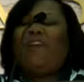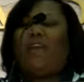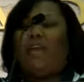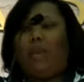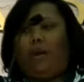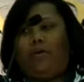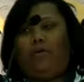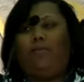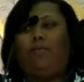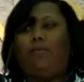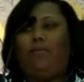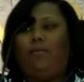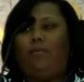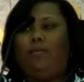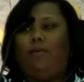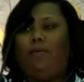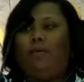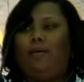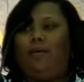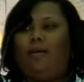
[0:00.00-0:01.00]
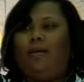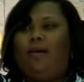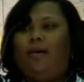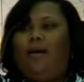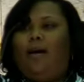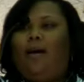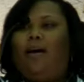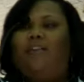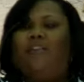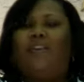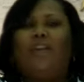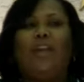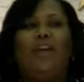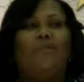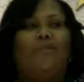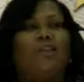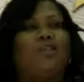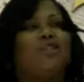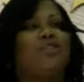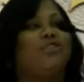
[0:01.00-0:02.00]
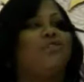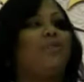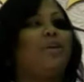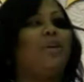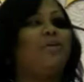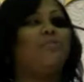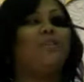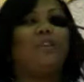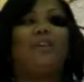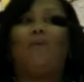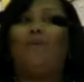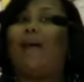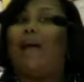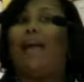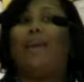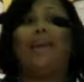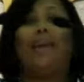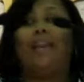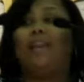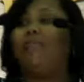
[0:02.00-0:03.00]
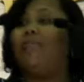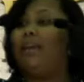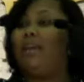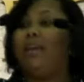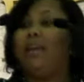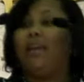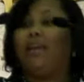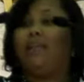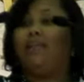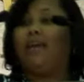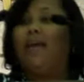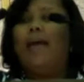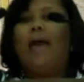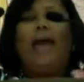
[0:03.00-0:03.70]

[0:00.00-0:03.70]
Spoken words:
fear of hearing screams and knowing I can't even leave.